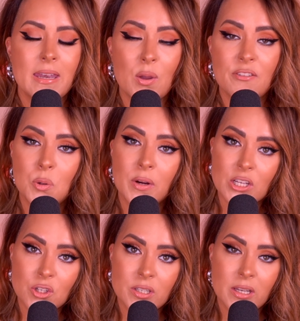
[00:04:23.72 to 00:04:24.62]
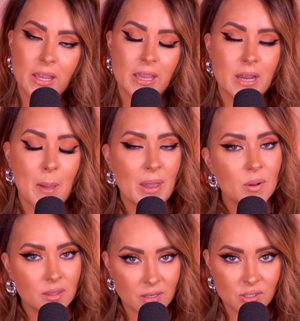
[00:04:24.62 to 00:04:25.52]
Now, if you are interested in
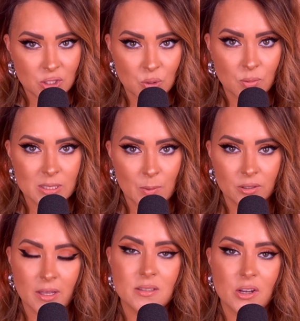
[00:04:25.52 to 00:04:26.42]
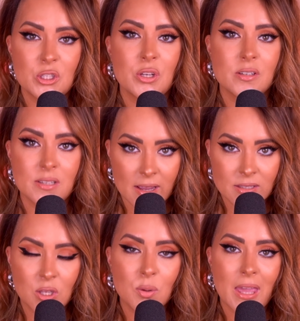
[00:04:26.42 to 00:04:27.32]
mounting these 2 smaller lights onto your
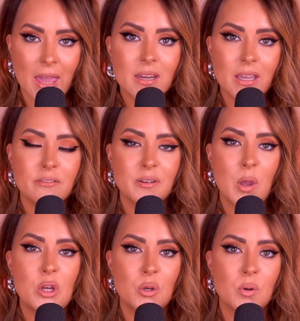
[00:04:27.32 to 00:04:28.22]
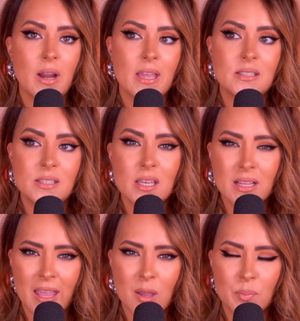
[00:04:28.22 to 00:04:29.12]
desk, you can get from Neewer a
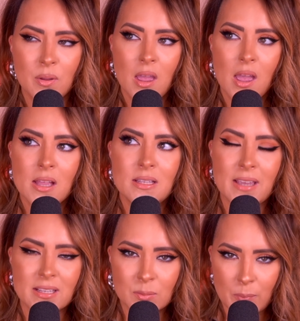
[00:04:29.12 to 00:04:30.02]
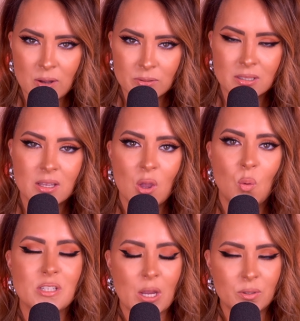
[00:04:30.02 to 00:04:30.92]
C-clamp desk mount,
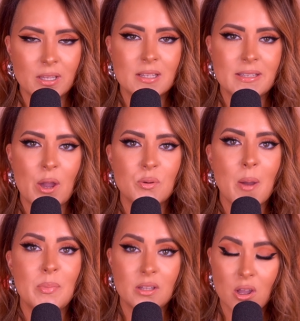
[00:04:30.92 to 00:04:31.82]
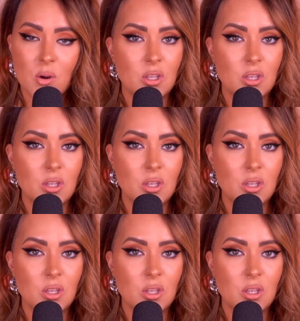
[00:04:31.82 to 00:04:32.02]
which I will link down below.